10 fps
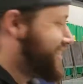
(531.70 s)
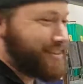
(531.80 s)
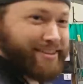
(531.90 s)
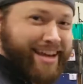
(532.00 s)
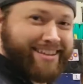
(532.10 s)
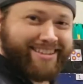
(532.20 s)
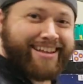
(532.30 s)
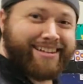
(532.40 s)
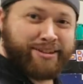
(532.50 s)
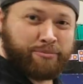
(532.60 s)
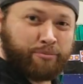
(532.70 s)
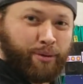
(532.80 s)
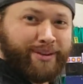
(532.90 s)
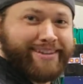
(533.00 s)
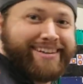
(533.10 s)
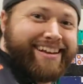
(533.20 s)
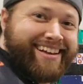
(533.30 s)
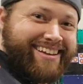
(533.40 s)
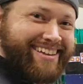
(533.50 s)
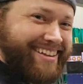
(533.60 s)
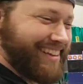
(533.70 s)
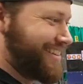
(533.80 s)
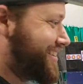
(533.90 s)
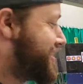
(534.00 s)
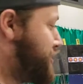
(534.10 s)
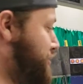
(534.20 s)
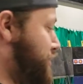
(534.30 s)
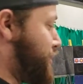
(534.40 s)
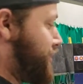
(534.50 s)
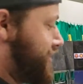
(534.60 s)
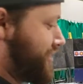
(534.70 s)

Dude, that's like a little bullet. Do one more.